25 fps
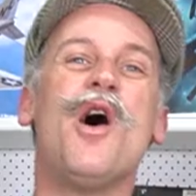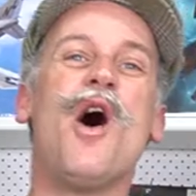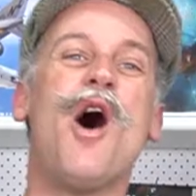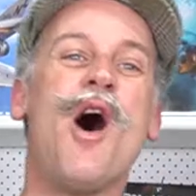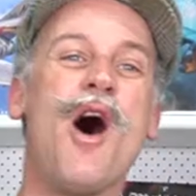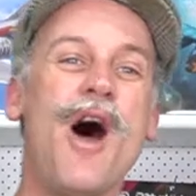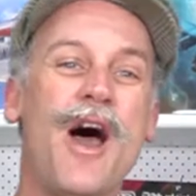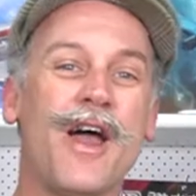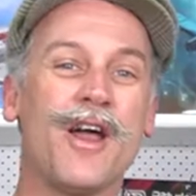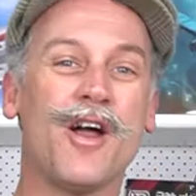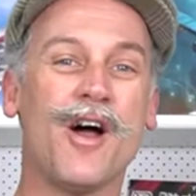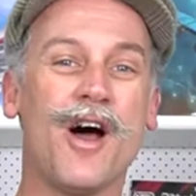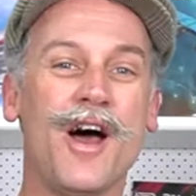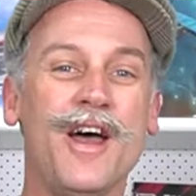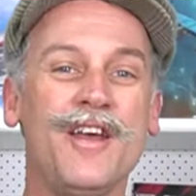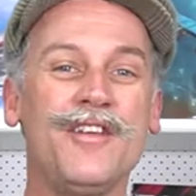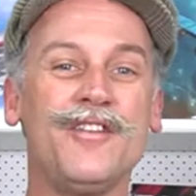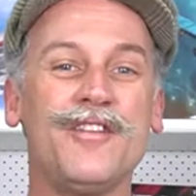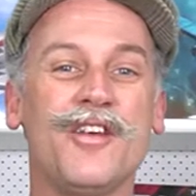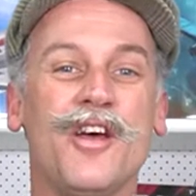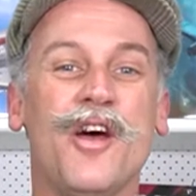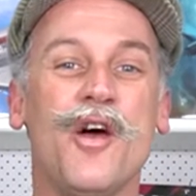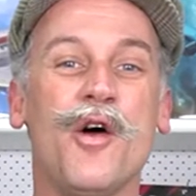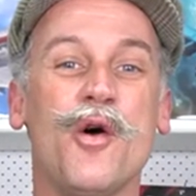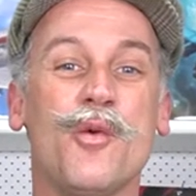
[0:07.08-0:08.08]
Hi
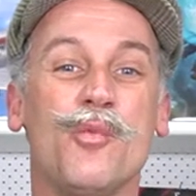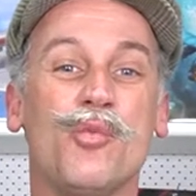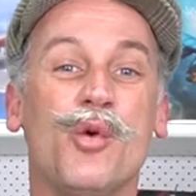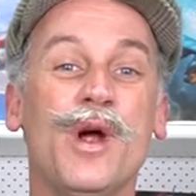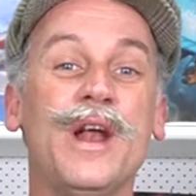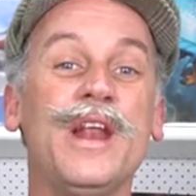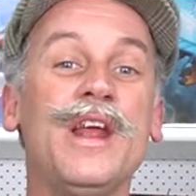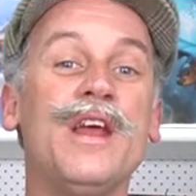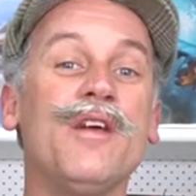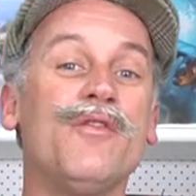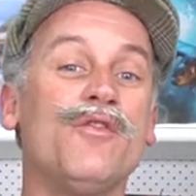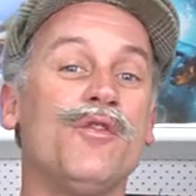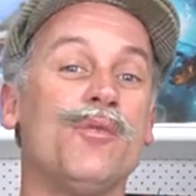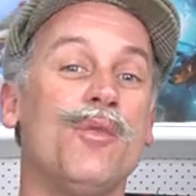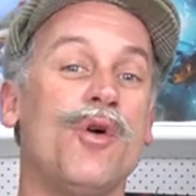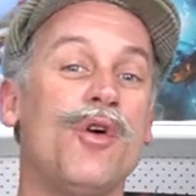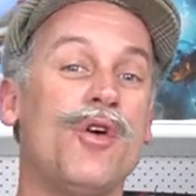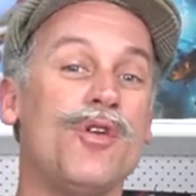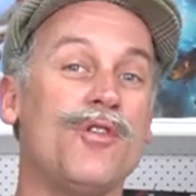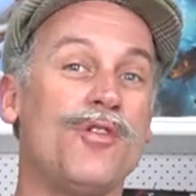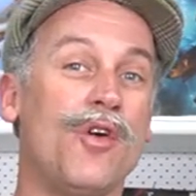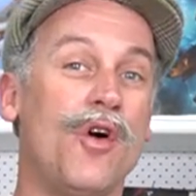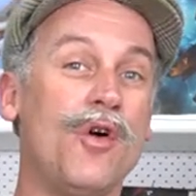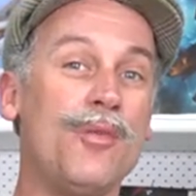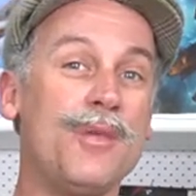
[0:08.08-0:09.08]
guys, Brett here from
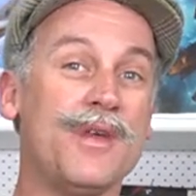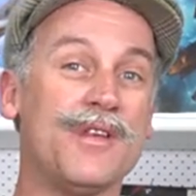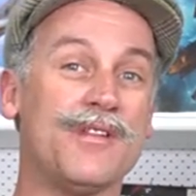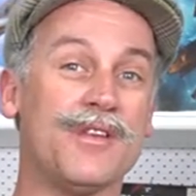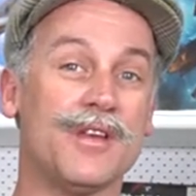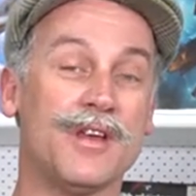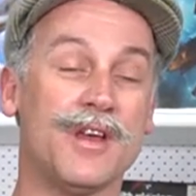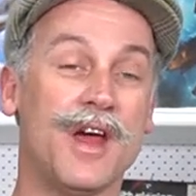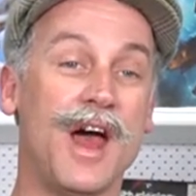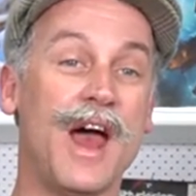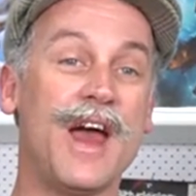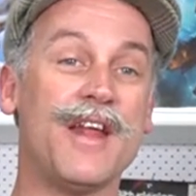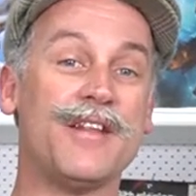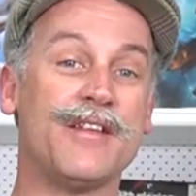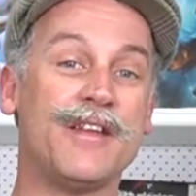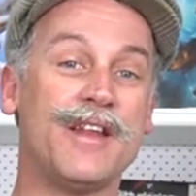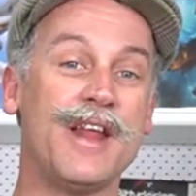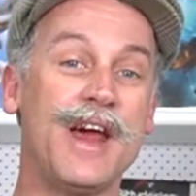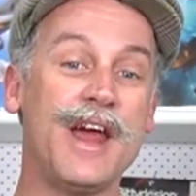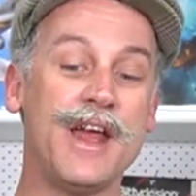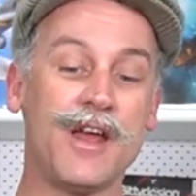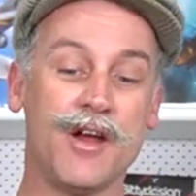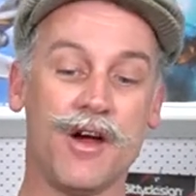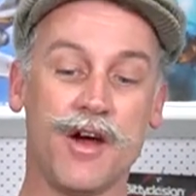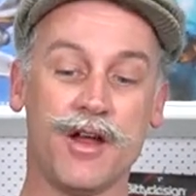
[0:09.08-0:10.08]
Hearns Hobbies, and
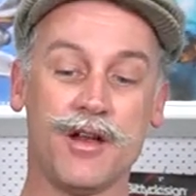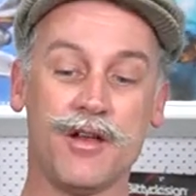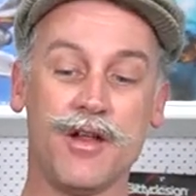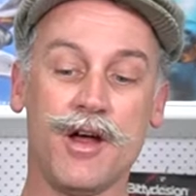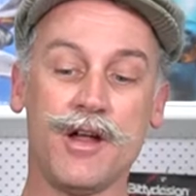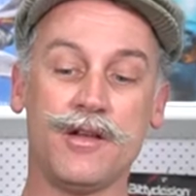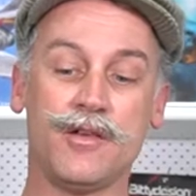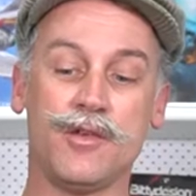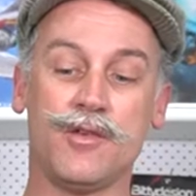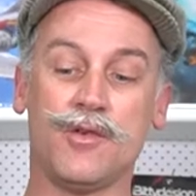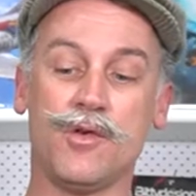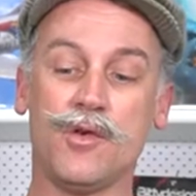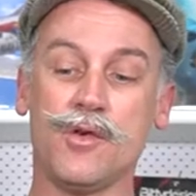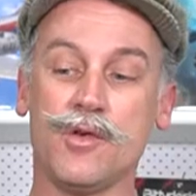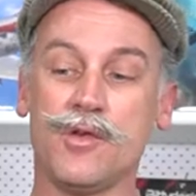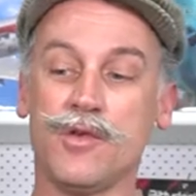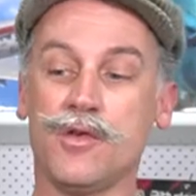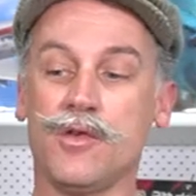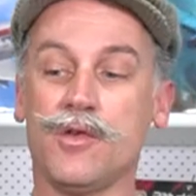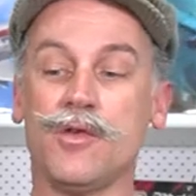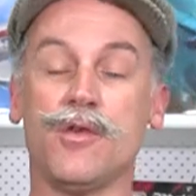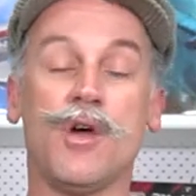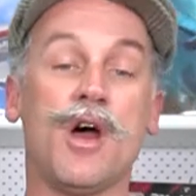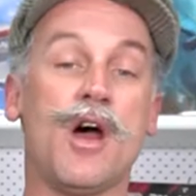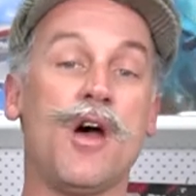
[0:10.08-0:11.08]
today I'd like to talk to
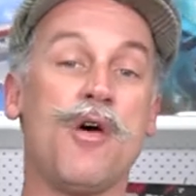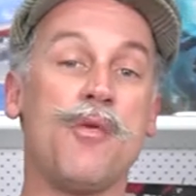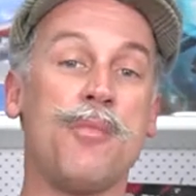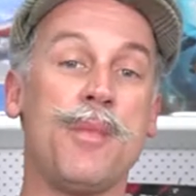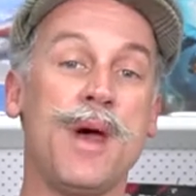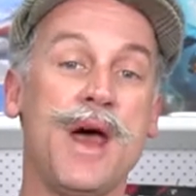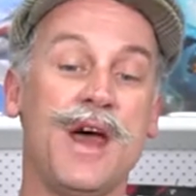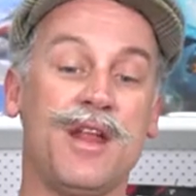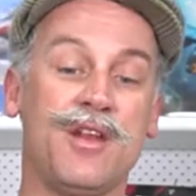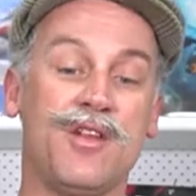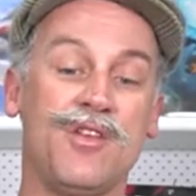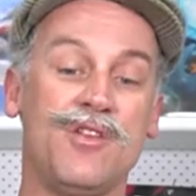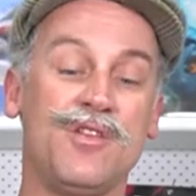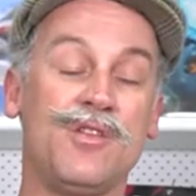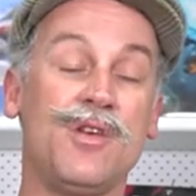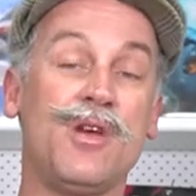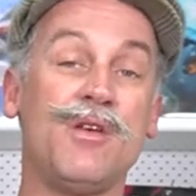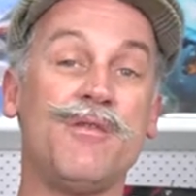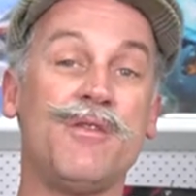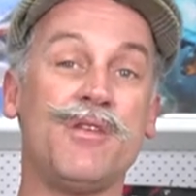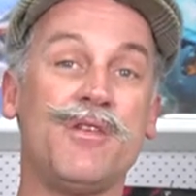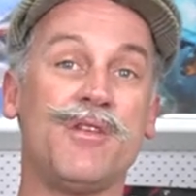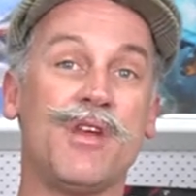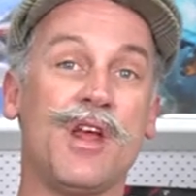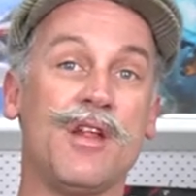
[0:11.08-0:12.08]
you about the
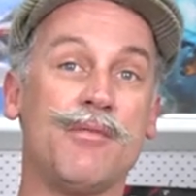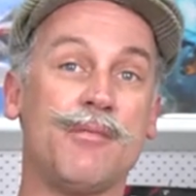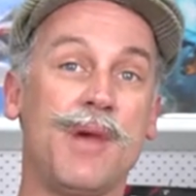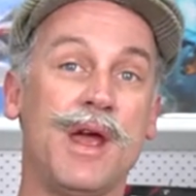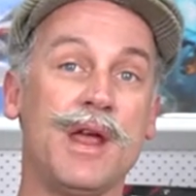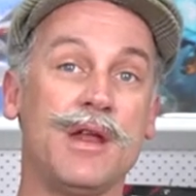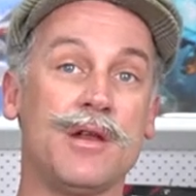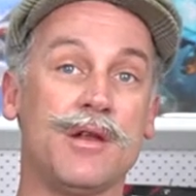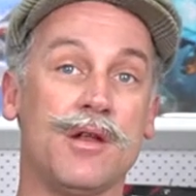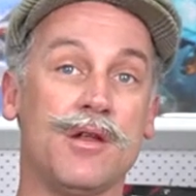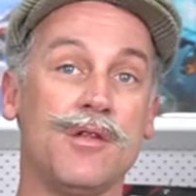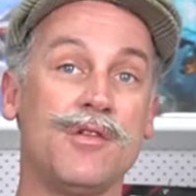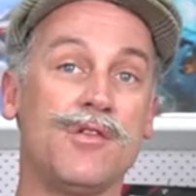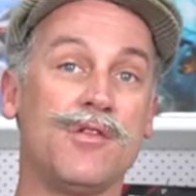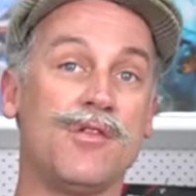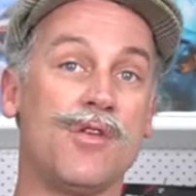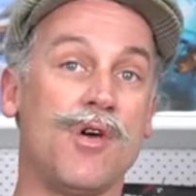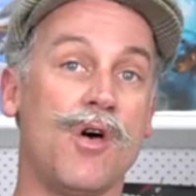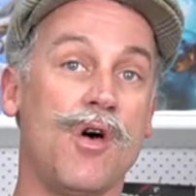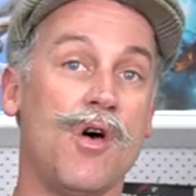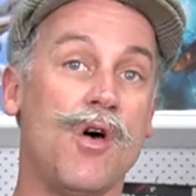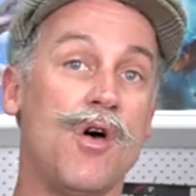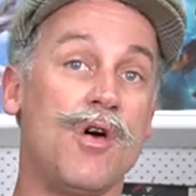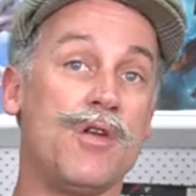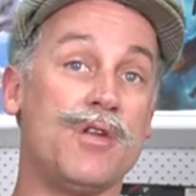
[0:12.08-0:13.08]
service and maintenance
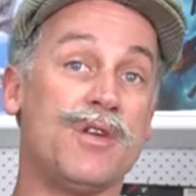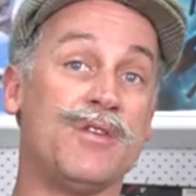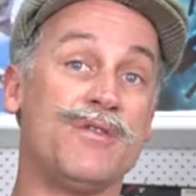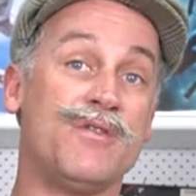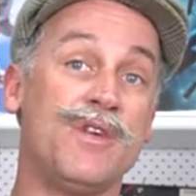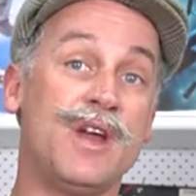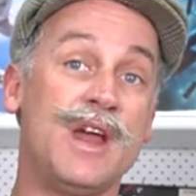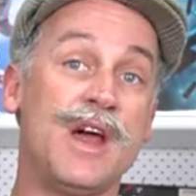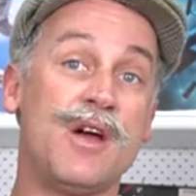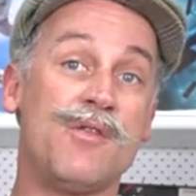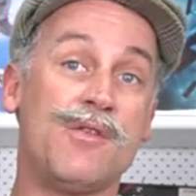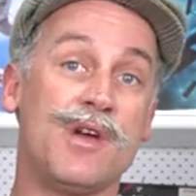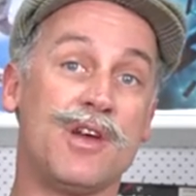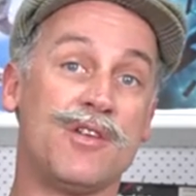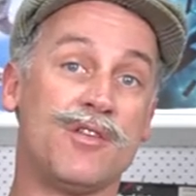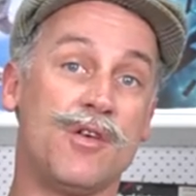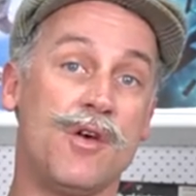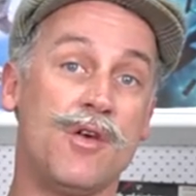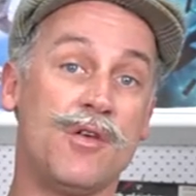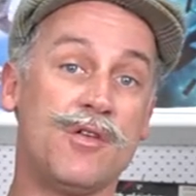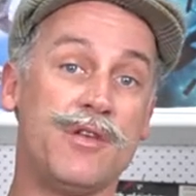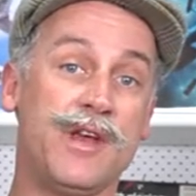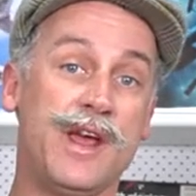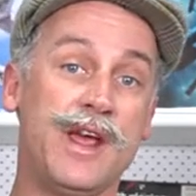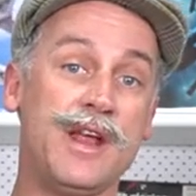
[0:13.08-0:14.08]
on your V R X
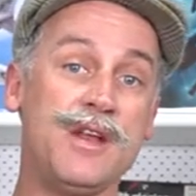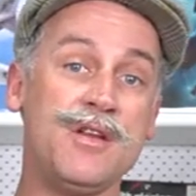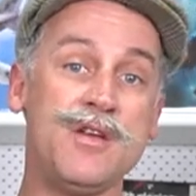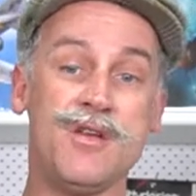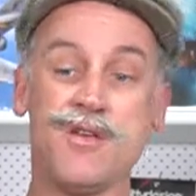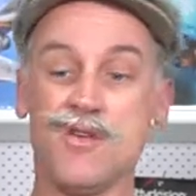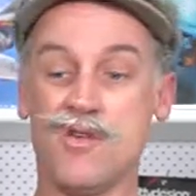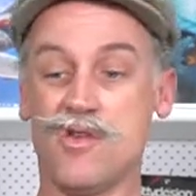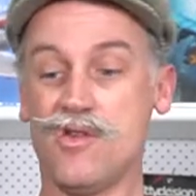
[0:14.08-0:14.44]
Octane,